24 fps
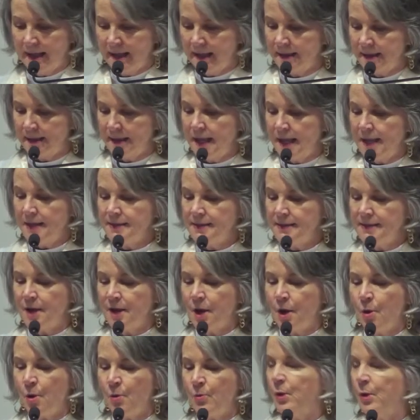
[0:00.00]
"Let us
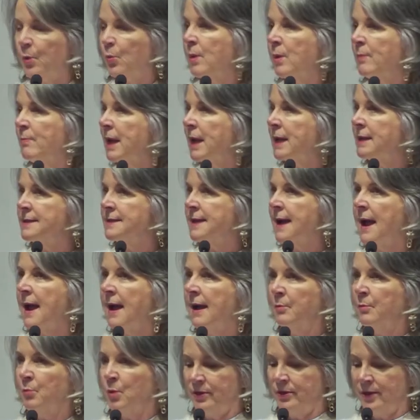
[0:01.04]
go that we may die
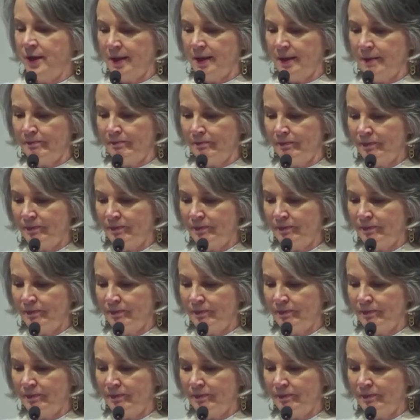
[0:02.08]
with him."